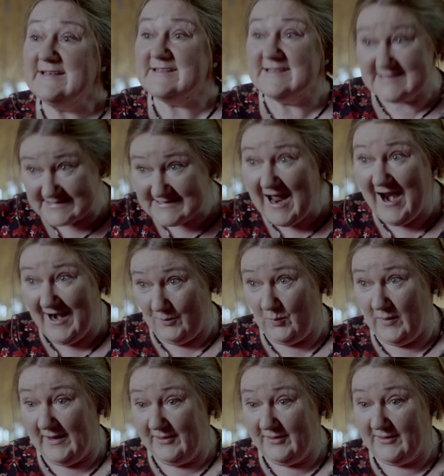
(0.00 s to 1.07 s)
To start
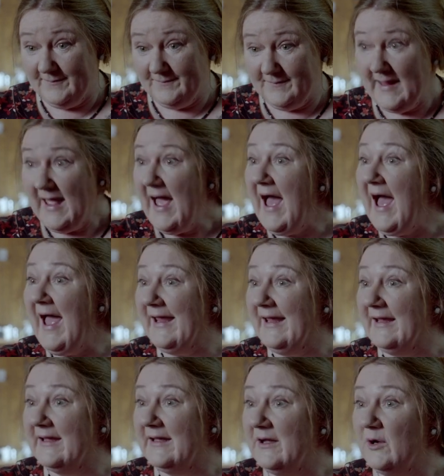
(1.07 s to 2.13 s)
with, Hank